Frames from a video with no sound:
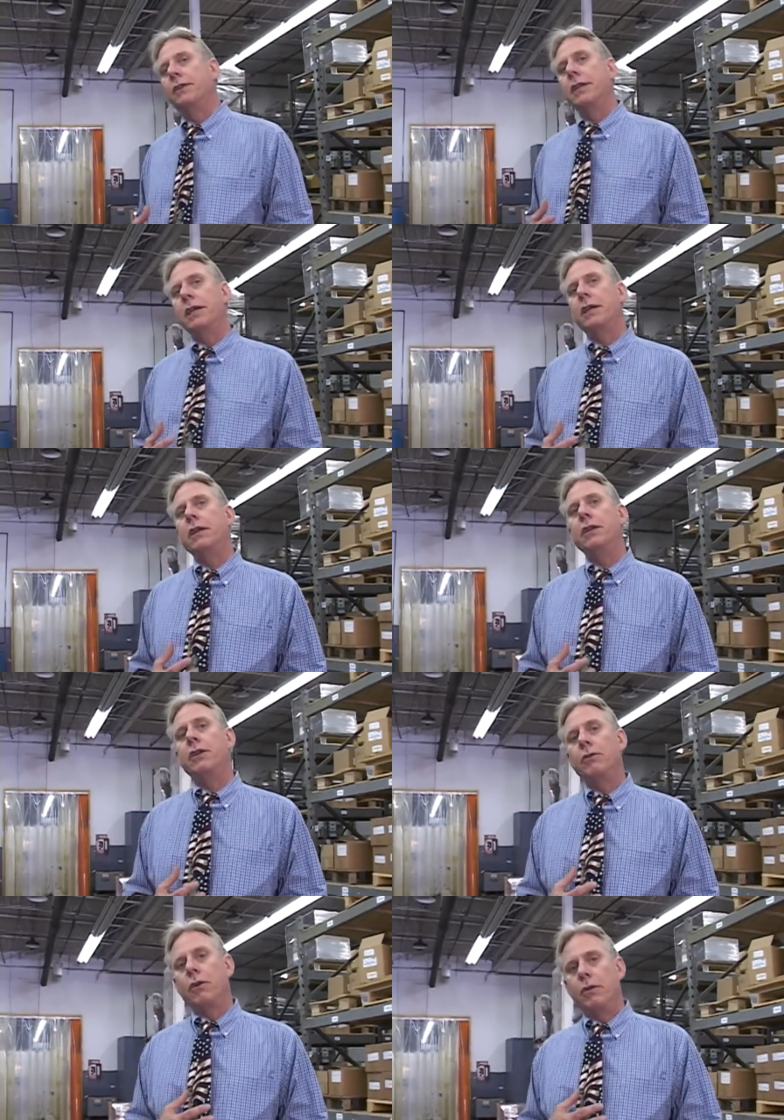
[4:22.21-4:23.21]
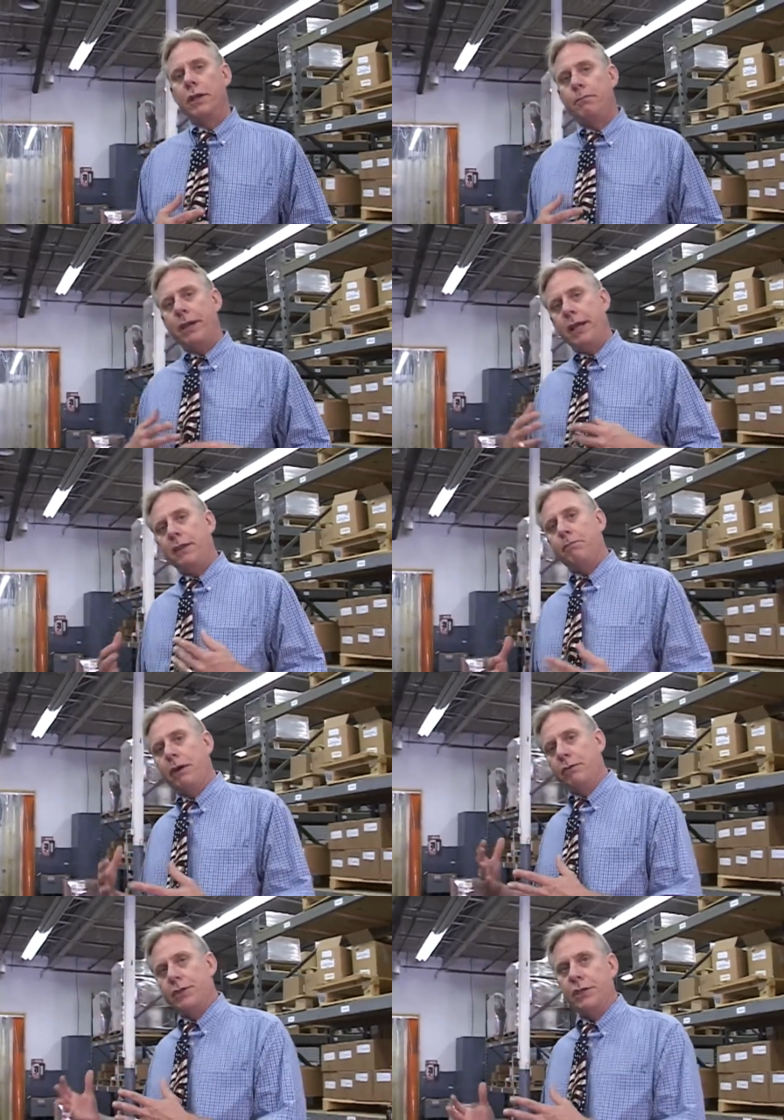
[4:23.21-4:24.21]
then you only pay the
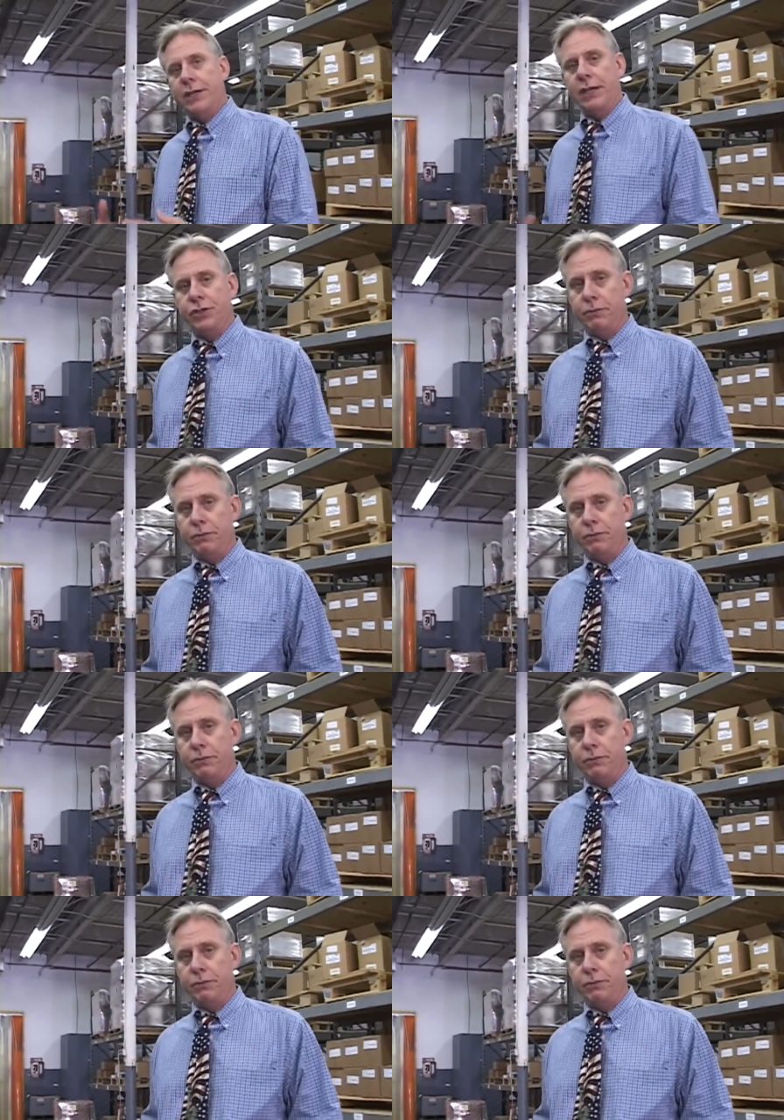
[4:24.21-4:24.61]
postage as